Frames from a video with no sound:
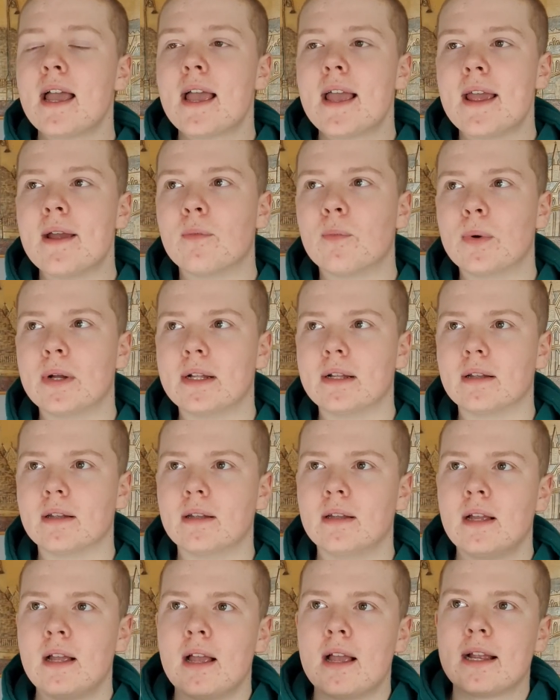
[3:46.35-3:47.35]
It
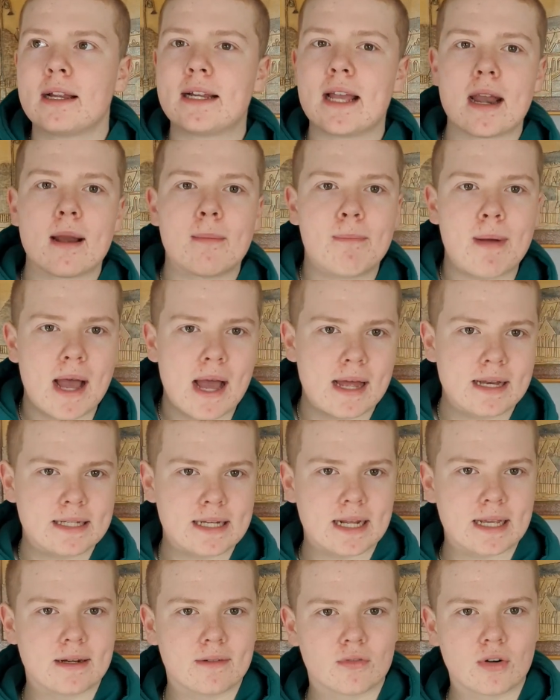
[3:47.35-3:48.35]
will get a bad
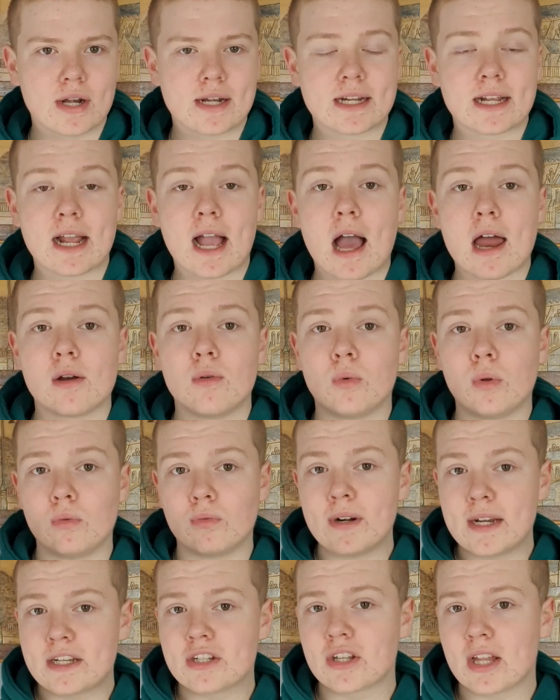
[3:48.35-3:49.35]
negative rating and it will
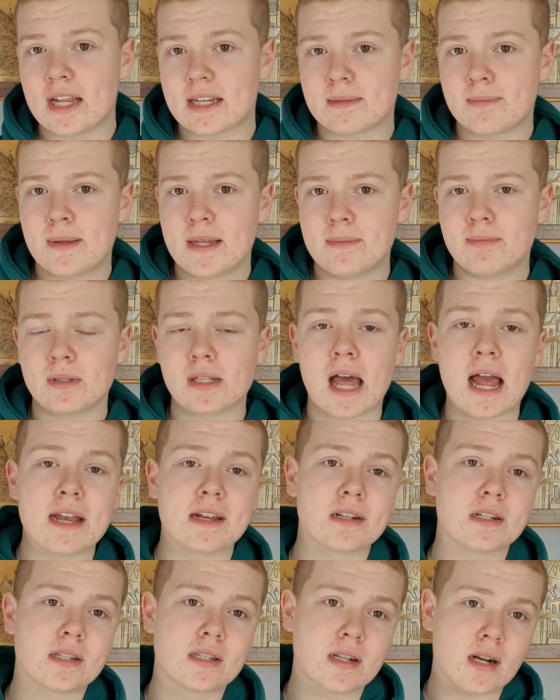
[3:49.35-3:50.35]
reach less people and
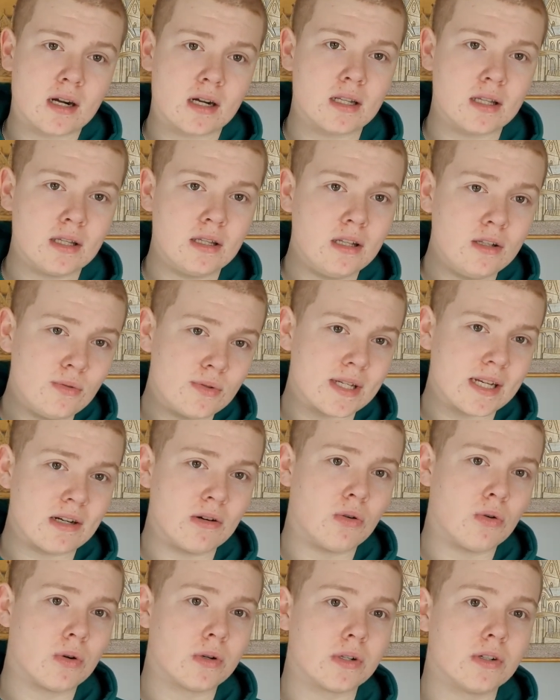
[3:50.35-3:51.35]
you'll start losing
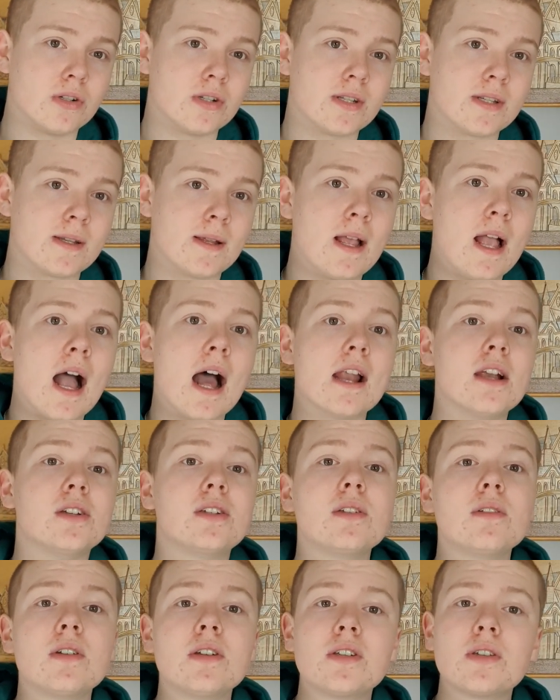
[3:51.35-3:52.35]
orders. And as
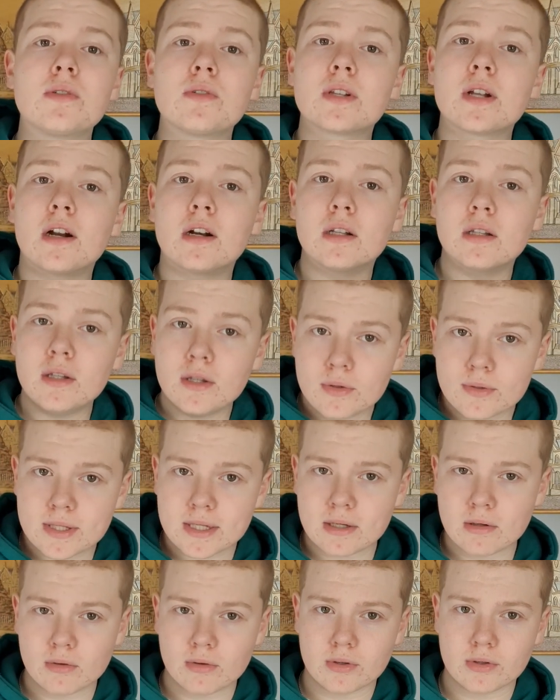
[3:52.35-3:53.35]
soon as you start
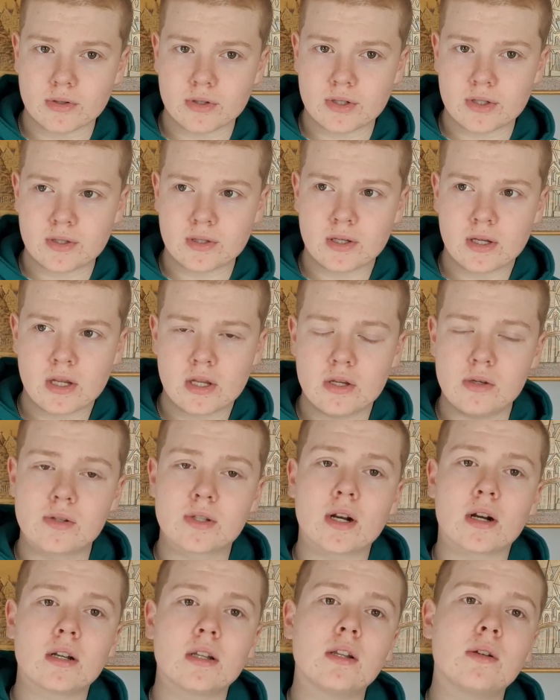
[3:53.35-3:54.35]
losing orders, you
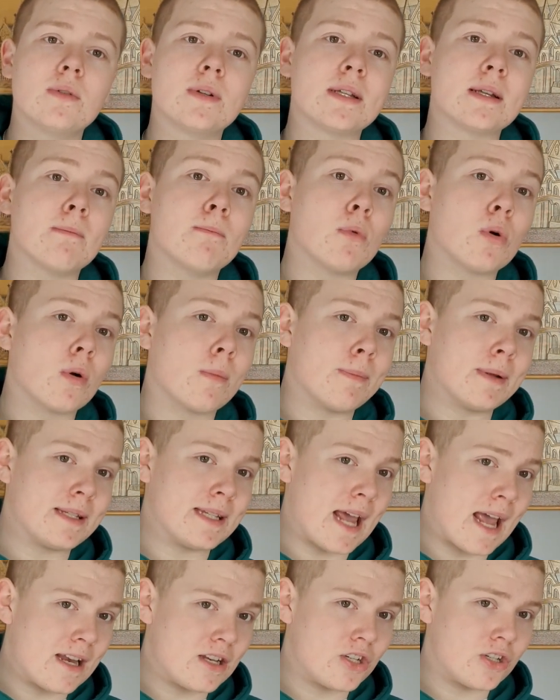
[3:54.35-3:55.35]
start losing more
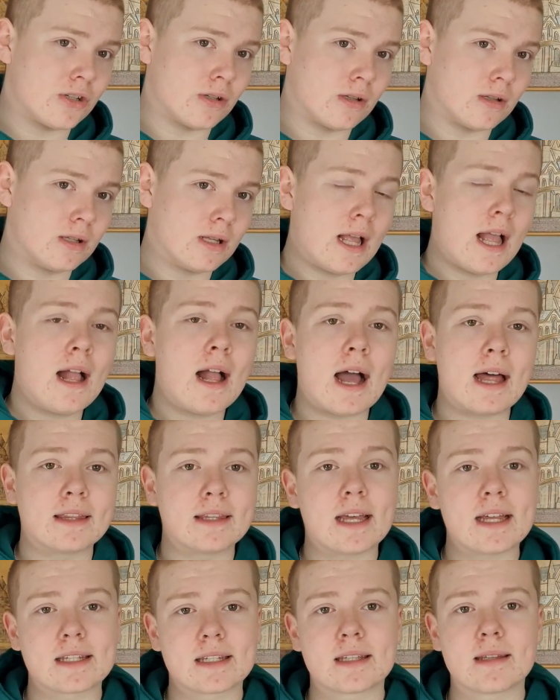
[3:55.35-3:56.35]
potential. And
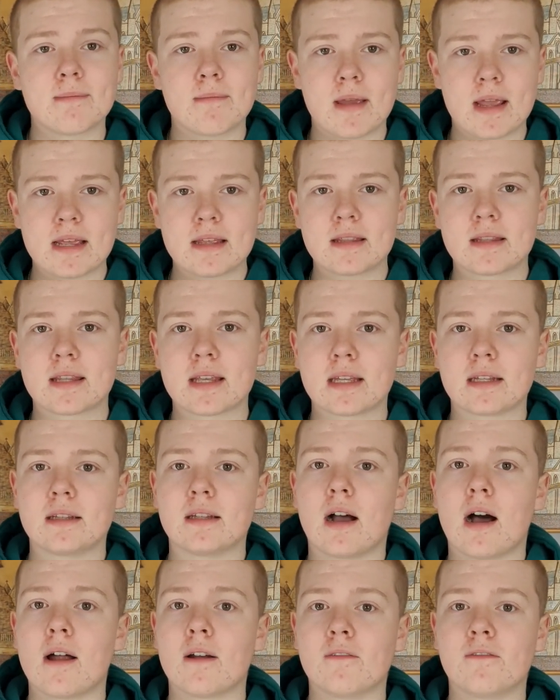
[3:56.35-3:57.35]
that's the main thing
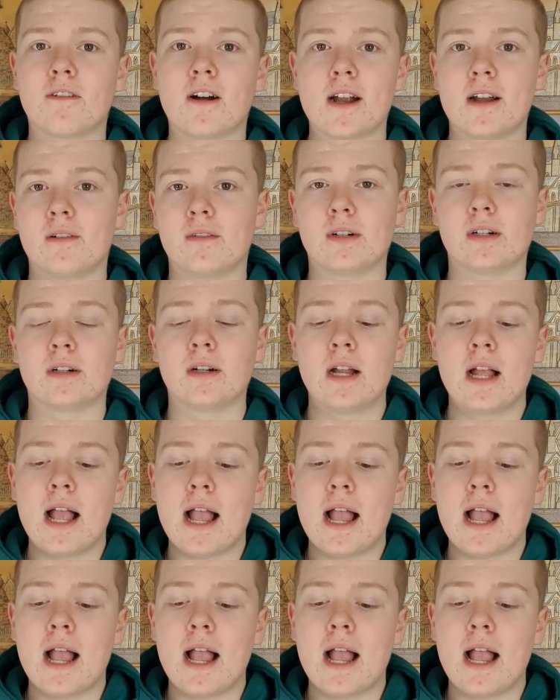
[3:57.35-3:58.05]
on Fiverr.